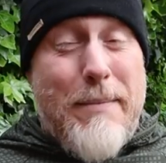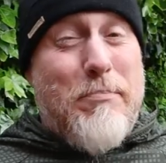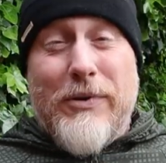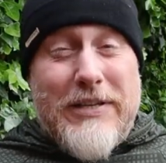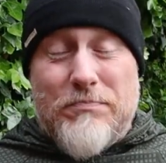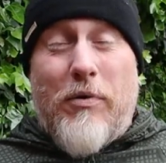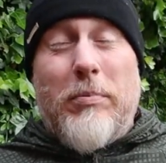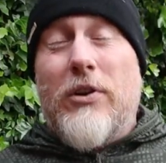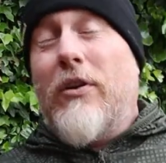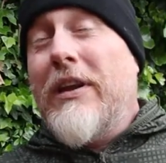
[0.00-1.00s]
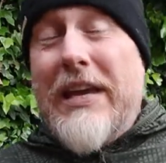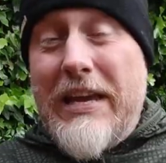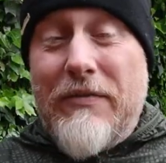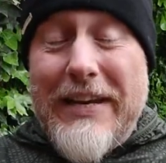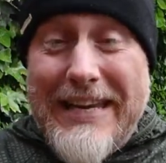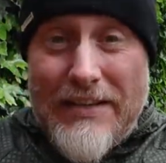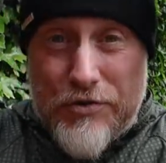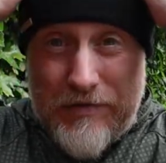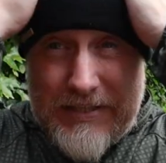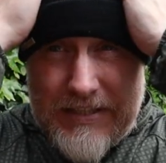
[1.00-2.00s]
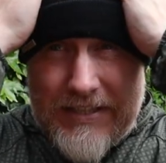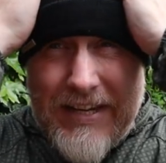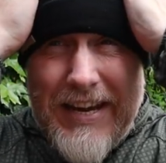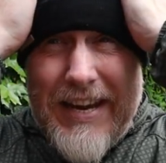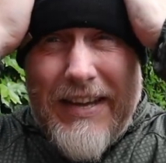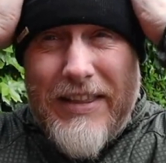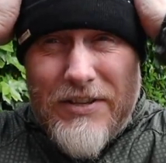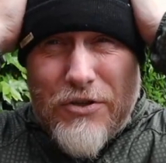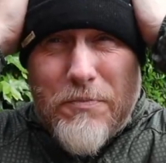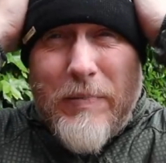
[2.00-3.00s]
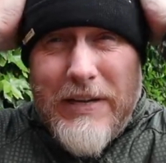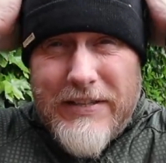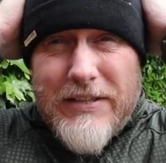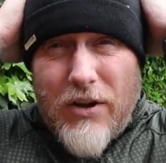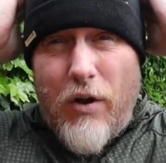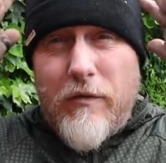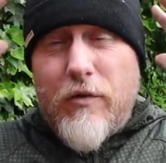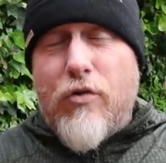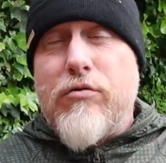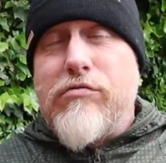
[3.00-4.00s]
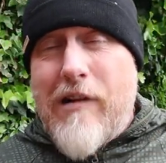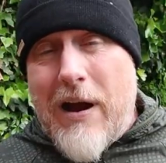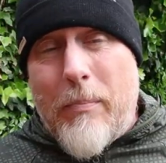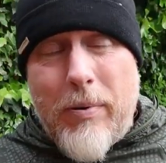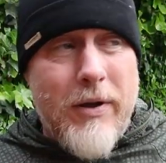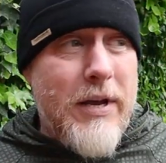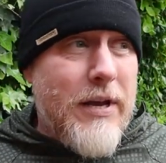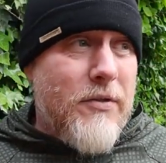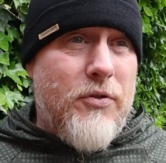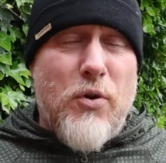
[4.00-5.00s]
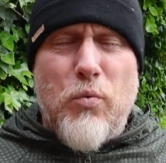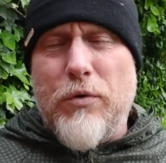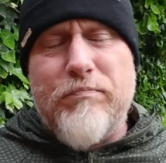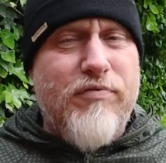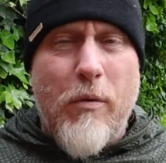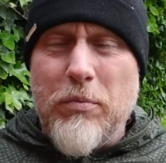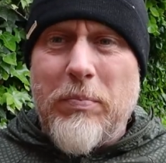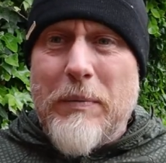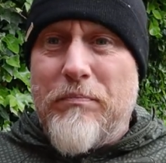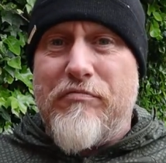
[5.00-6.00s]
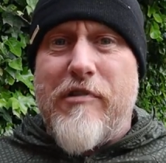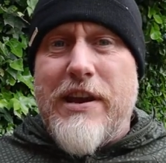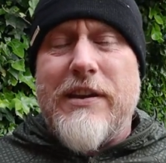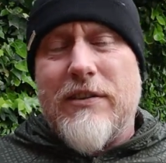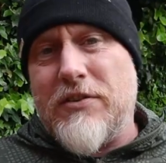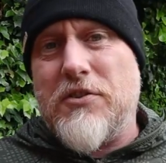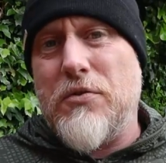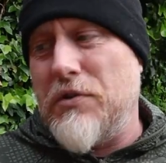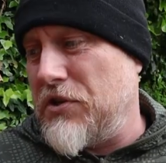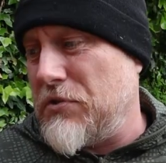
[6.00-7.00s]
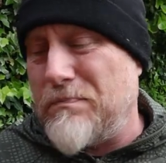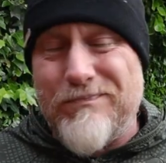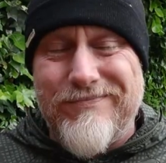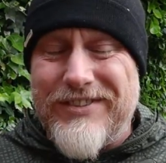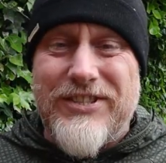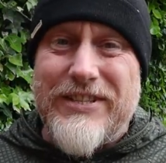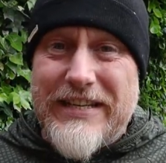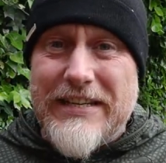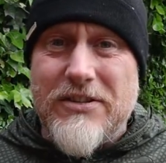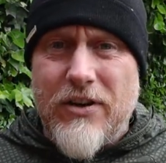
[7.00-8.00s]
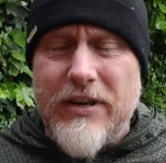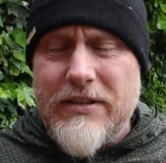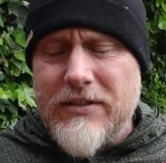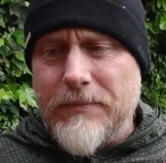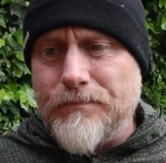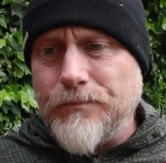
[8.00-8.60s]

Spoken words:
tempered, it's probably not even heat treated. They're just pieces of crap that would probably break as soon as you sneezed on it.